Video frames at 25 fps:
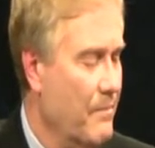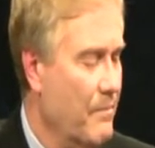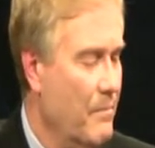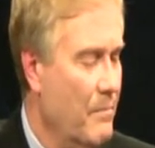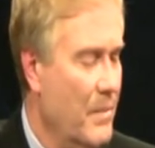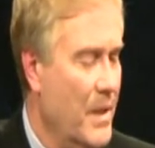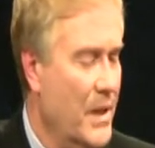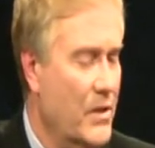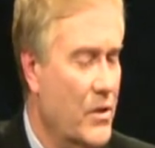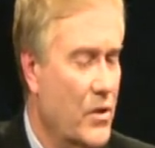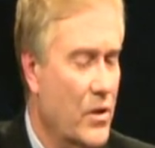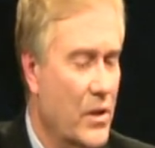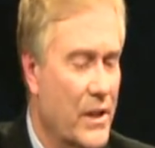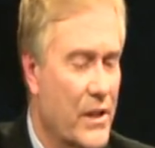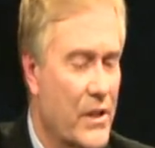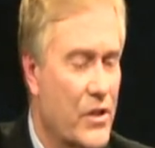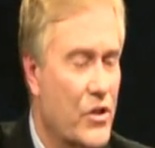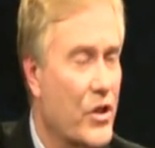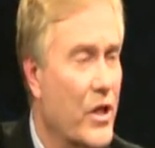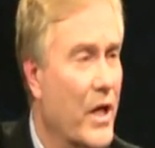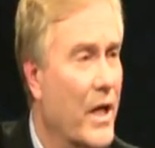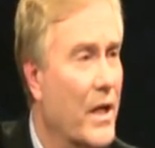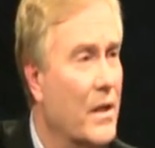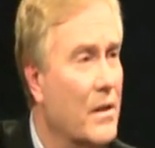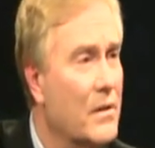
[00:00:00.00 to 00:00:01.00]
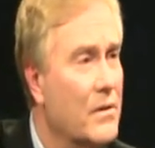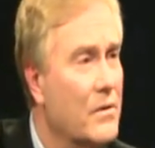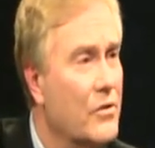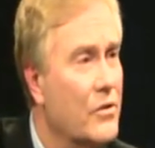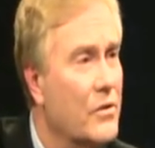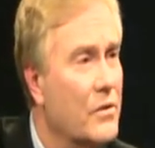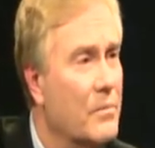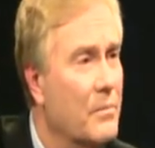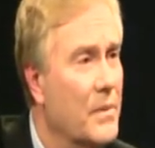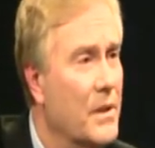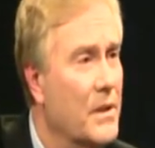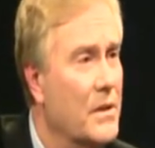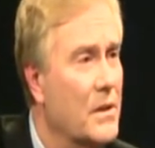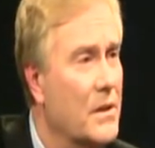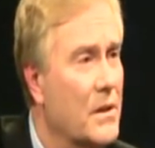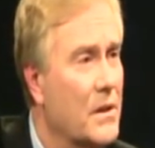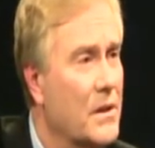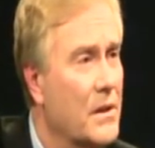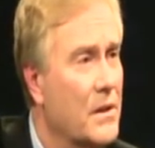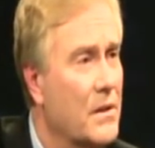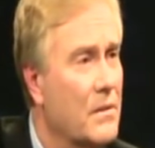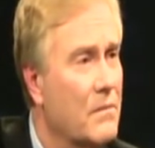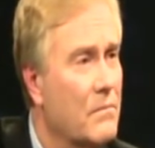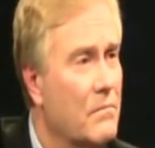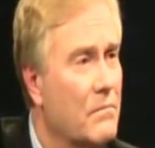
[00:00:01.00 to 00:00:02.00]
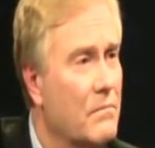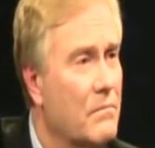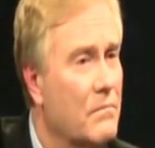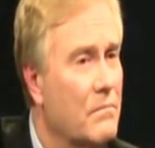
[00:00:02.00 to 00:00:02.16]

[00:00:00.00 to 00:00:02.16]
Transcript: mentally challenged, mentally